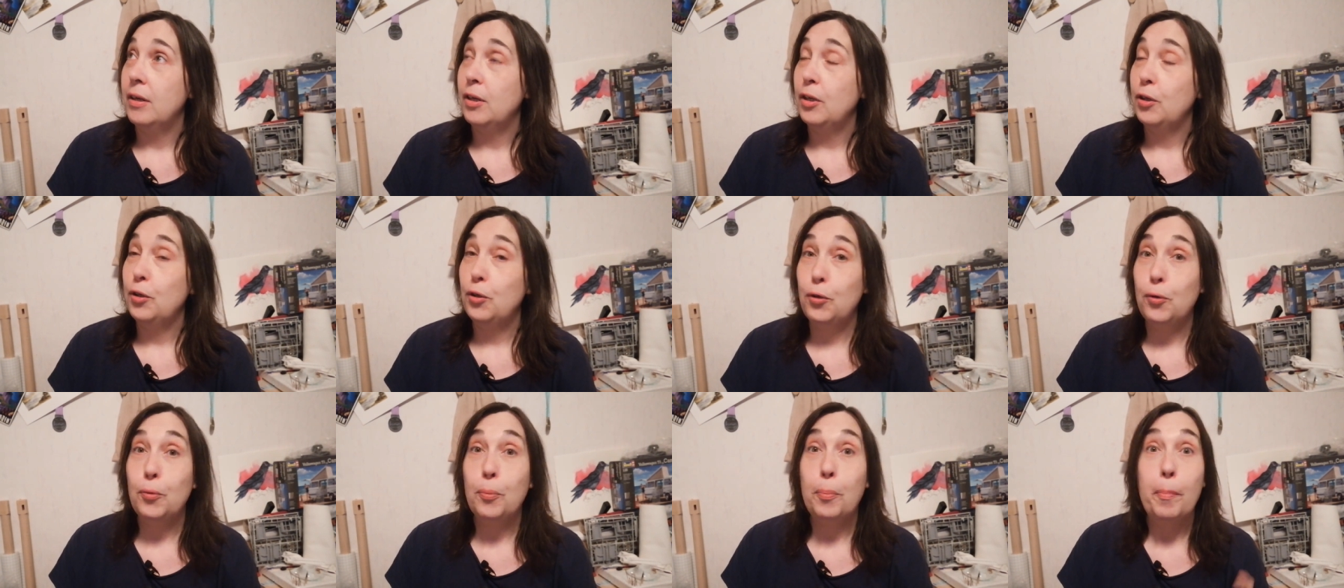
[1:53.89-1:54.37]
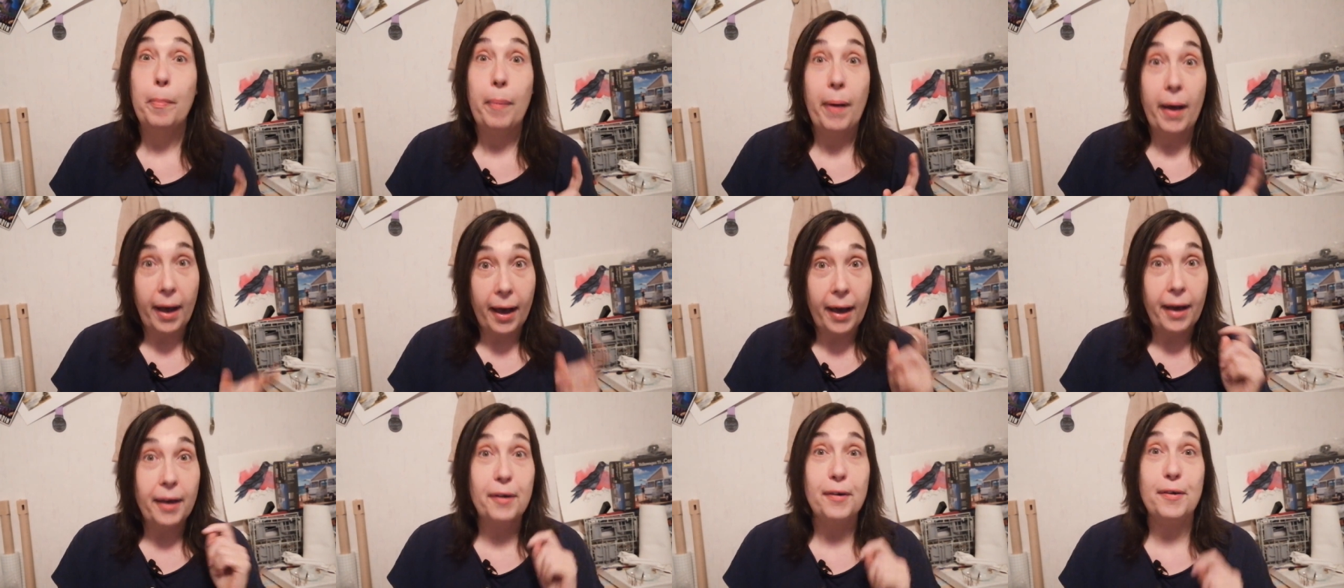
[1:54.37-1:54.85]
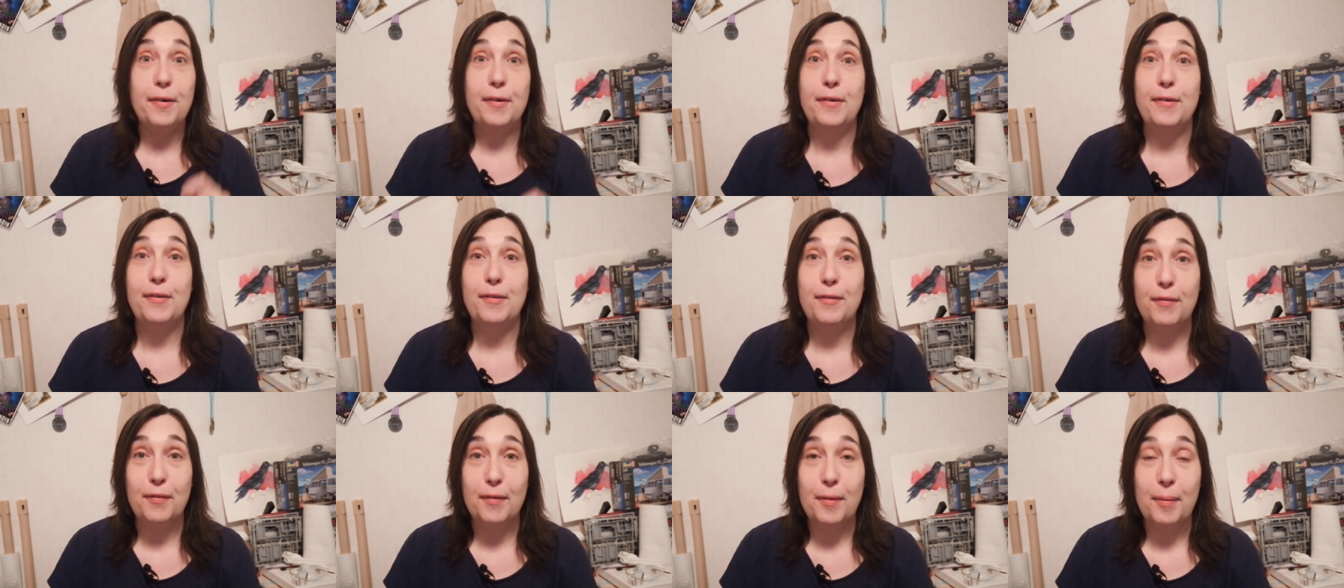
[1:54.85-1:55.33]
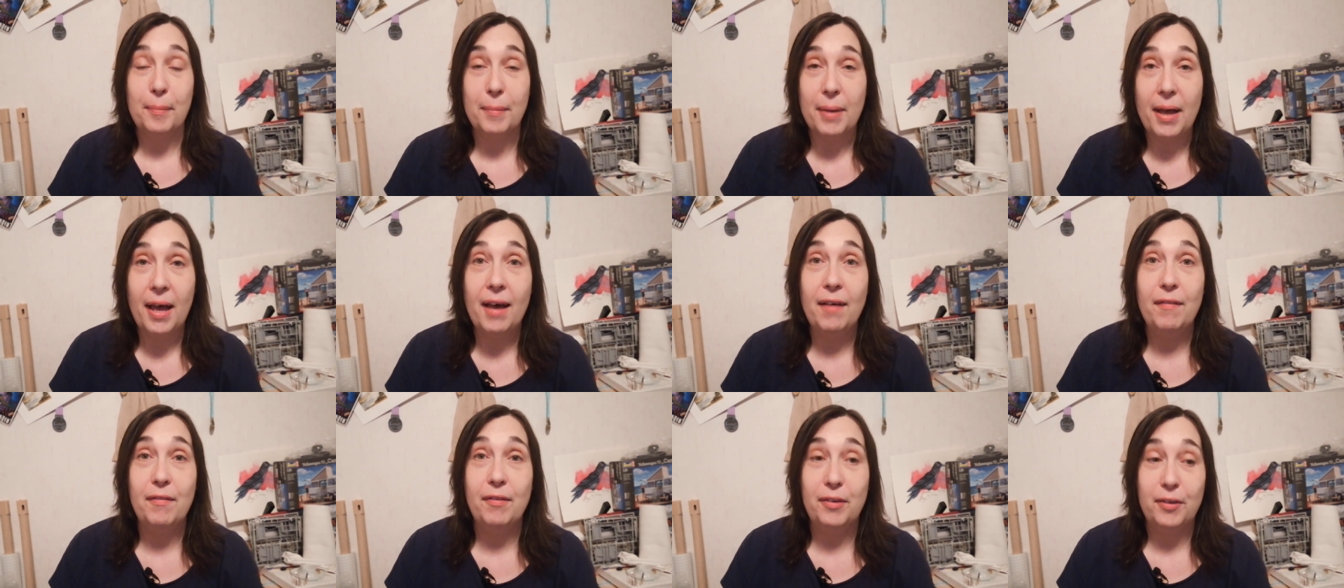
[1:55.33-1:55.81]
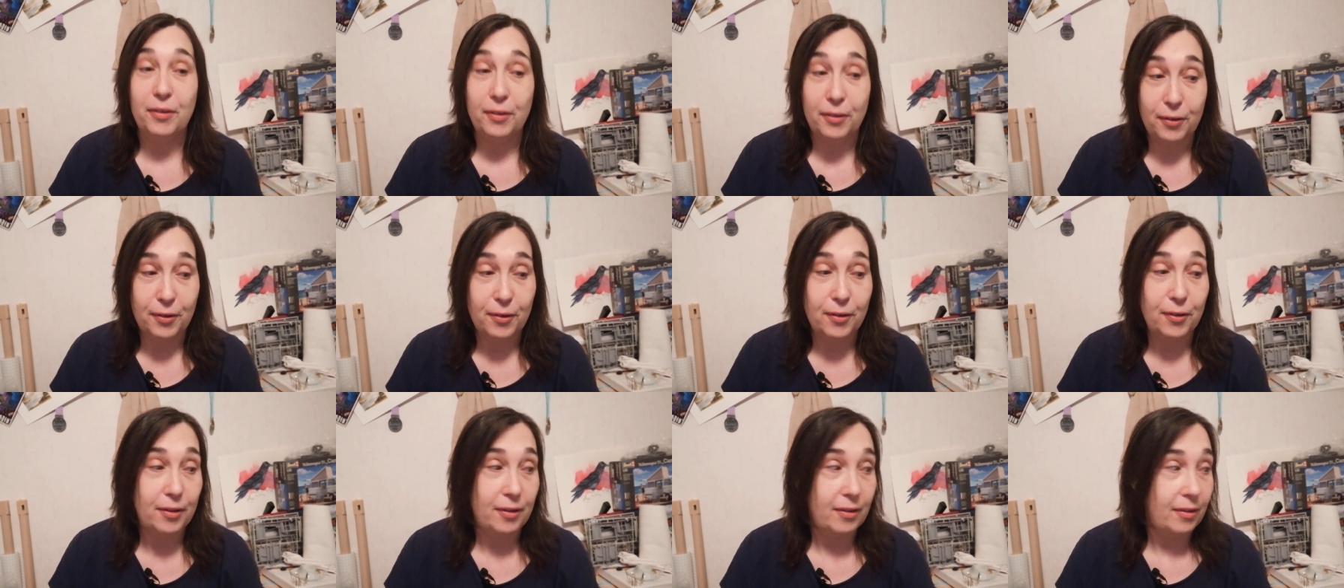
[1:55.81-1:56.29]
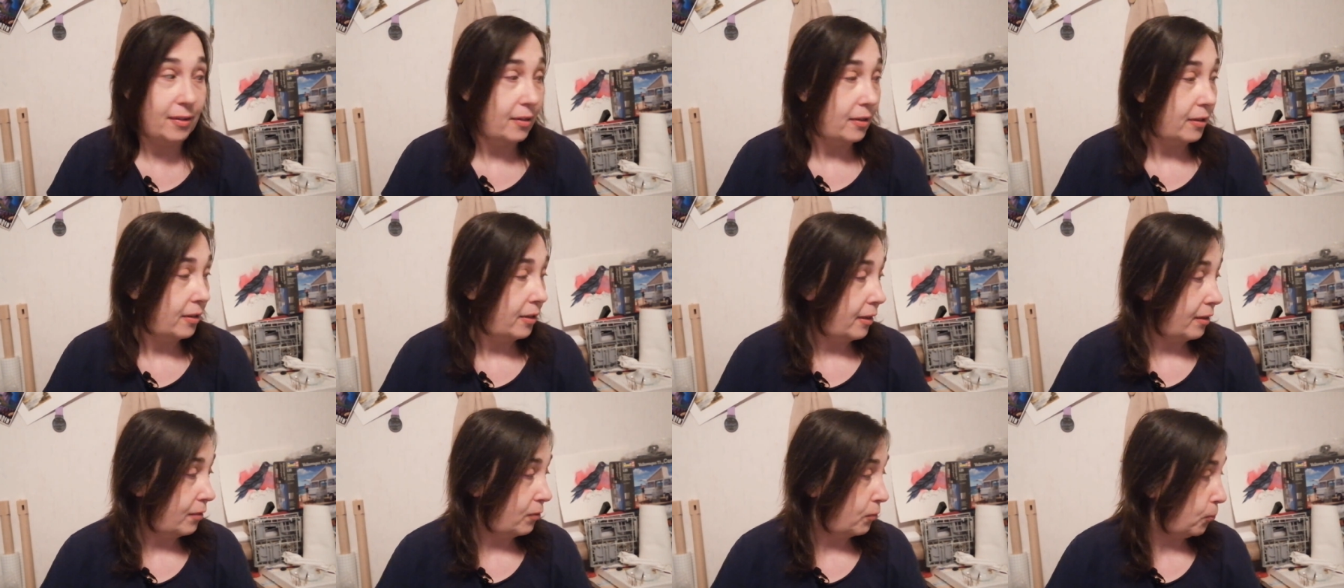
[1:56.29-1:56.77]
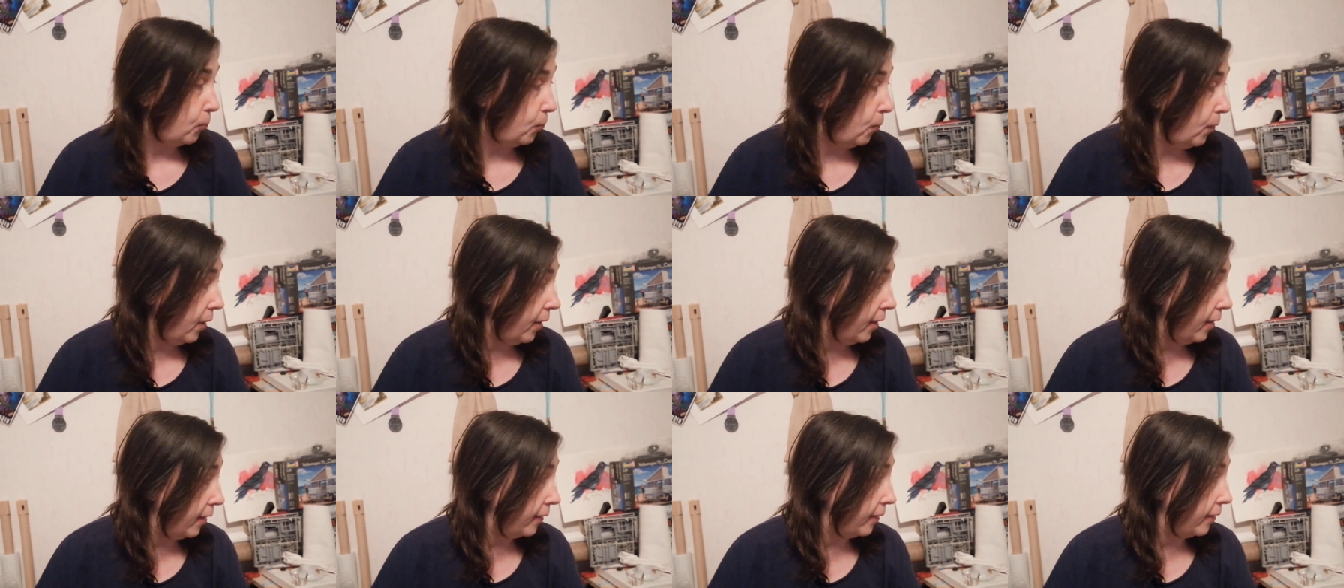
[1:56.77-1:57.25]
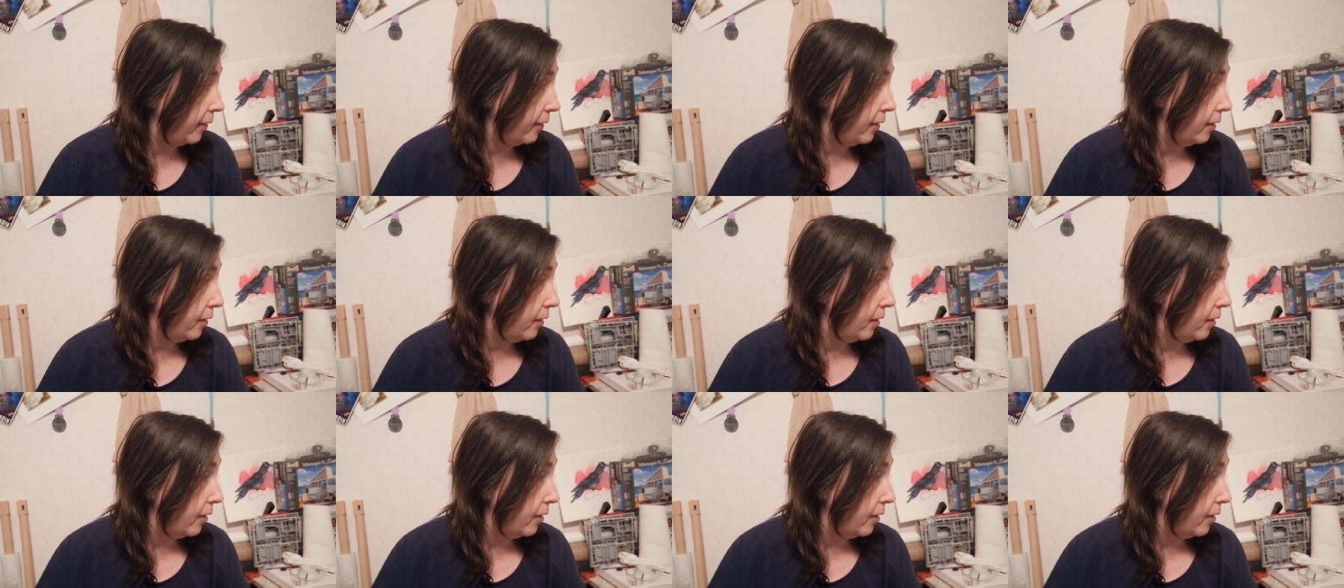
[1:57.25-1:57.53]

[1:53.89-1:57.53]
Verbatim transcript: new patterns from Heaven and Earth as well.